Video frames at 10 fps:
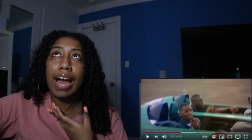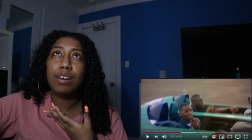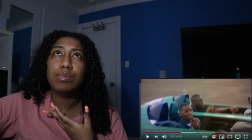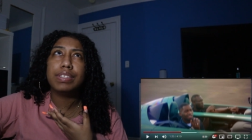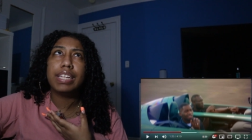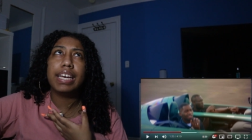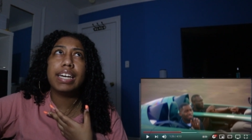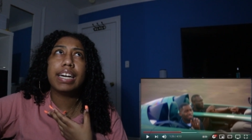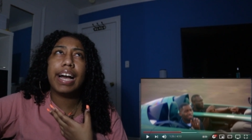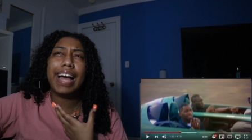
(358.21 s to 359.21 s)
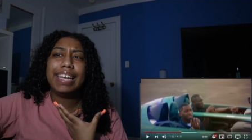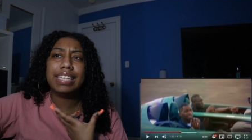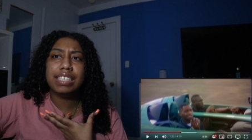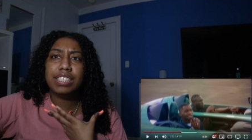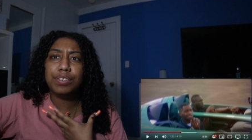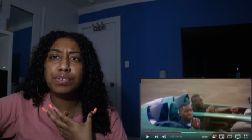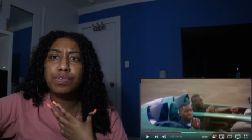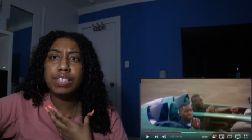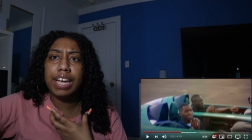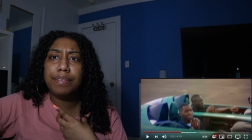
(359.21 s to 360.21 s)
I don't think I listened to
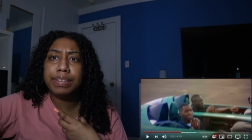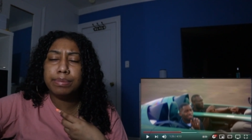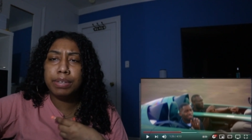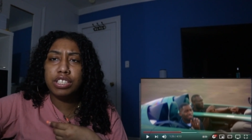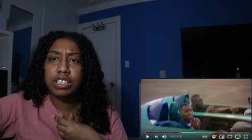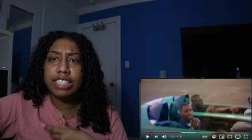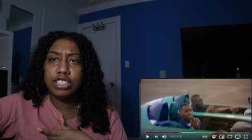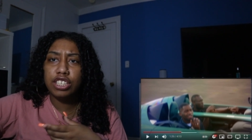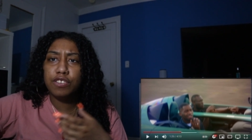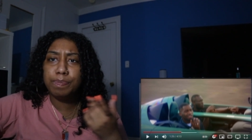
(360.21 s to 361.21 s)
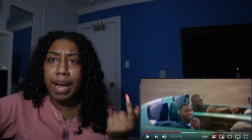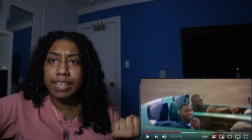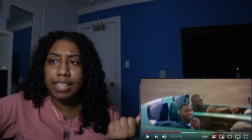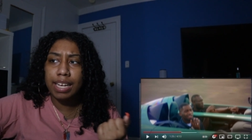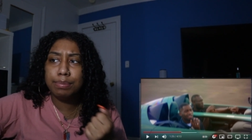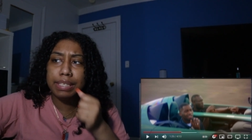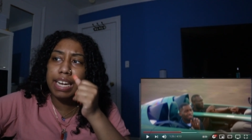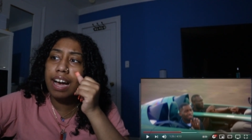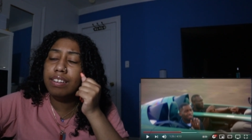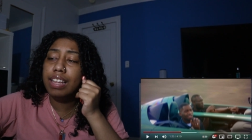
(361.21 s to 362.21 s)
Dave as much as I should have back then. But
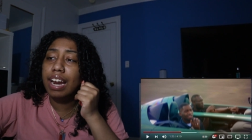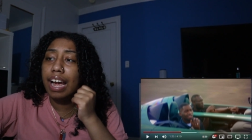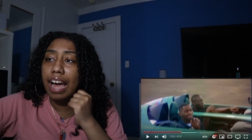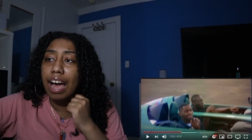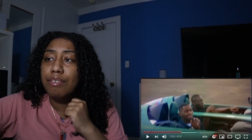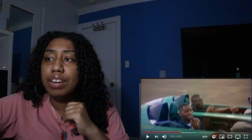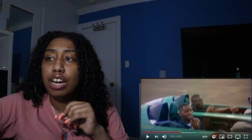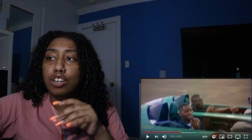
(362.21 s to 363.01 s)
now that I have and